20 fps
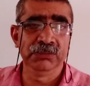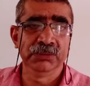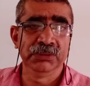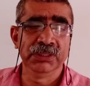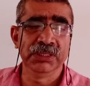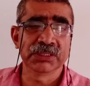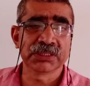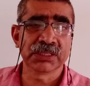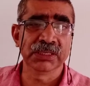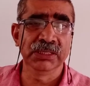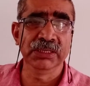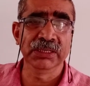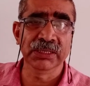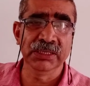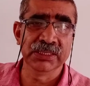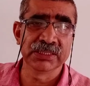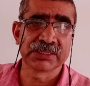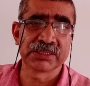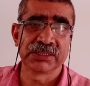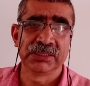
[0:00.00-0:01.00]
these
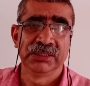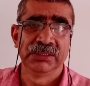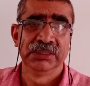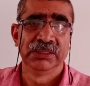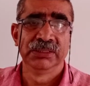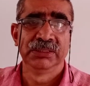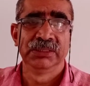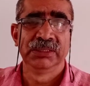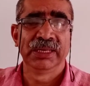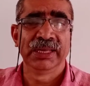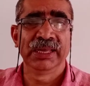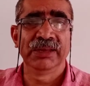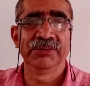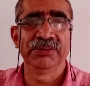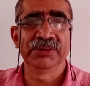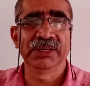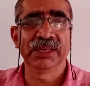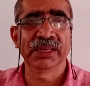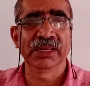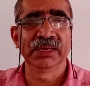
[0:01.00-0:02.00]
countries
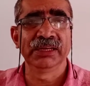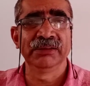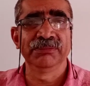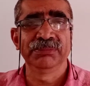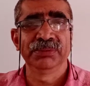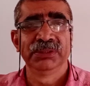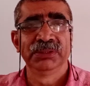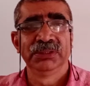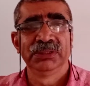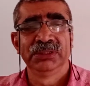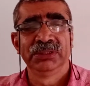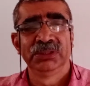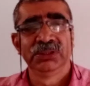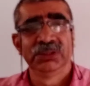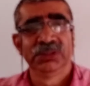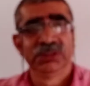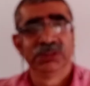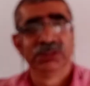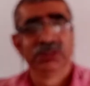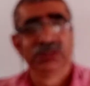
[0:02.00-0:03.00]
have taken up
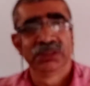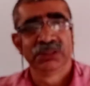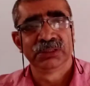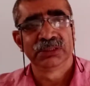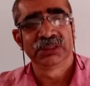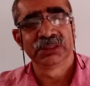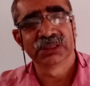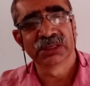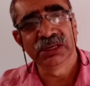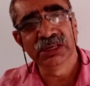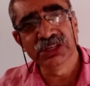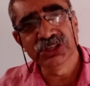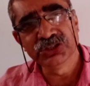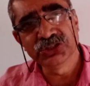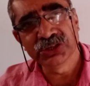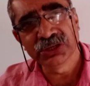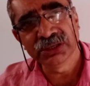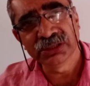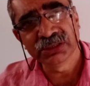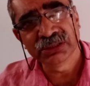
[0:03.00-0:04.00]

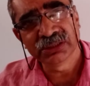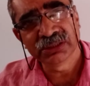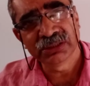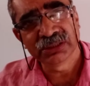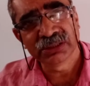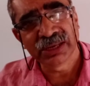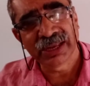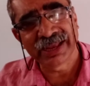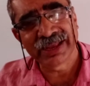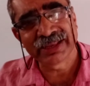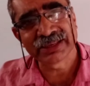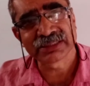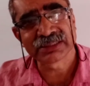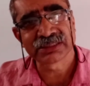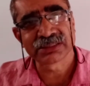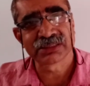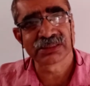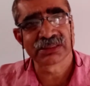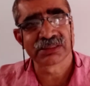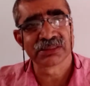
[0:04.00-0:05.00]
religion
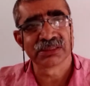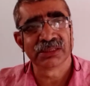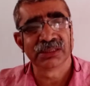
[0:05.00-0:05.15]
as